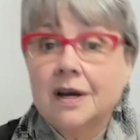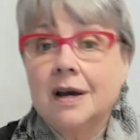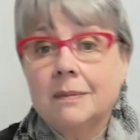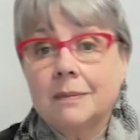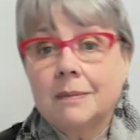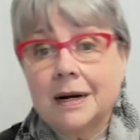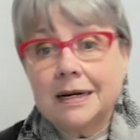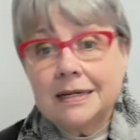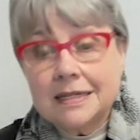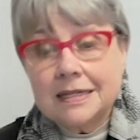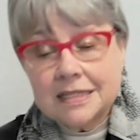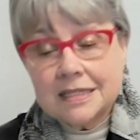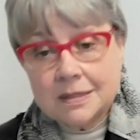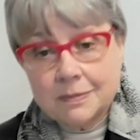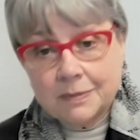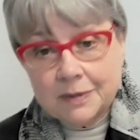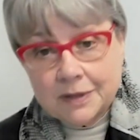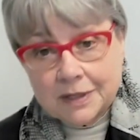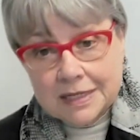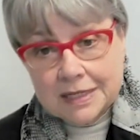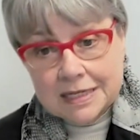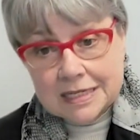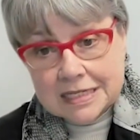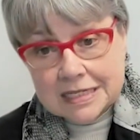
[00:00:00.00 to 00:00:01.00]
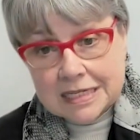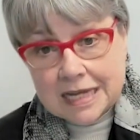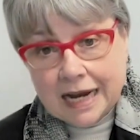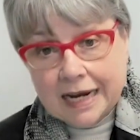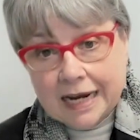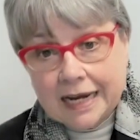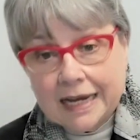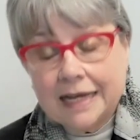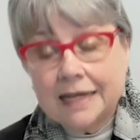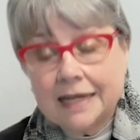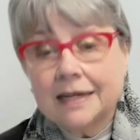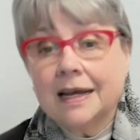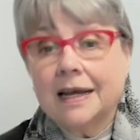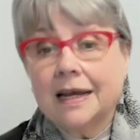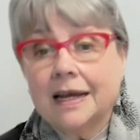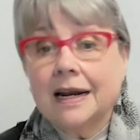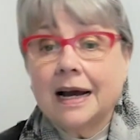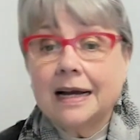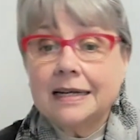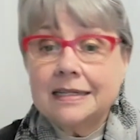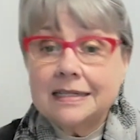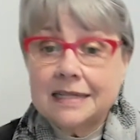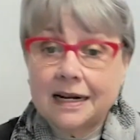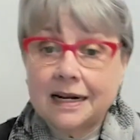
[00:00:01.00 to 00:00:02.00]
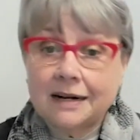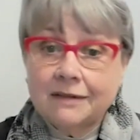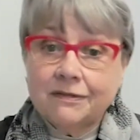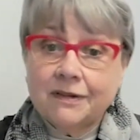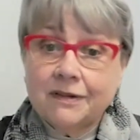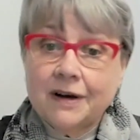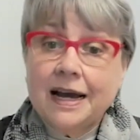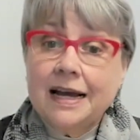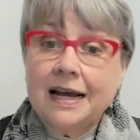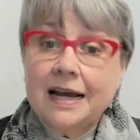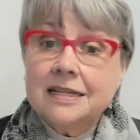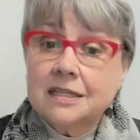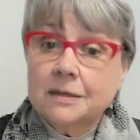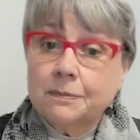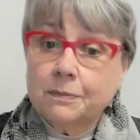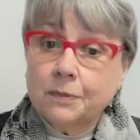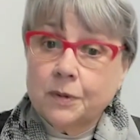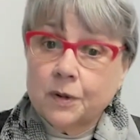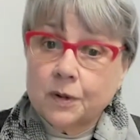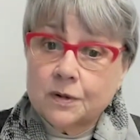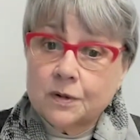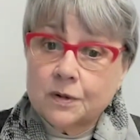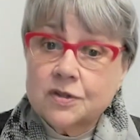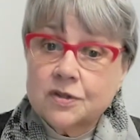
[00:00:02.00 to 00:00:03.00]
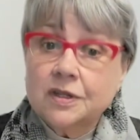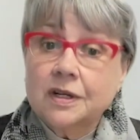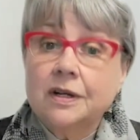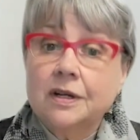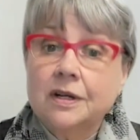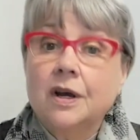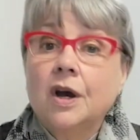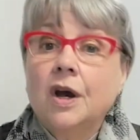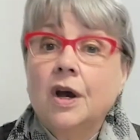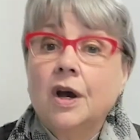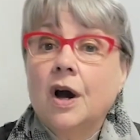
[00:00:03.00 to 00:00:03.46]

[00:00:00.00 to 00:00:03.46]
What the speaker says: my disability is second, and I identify as a person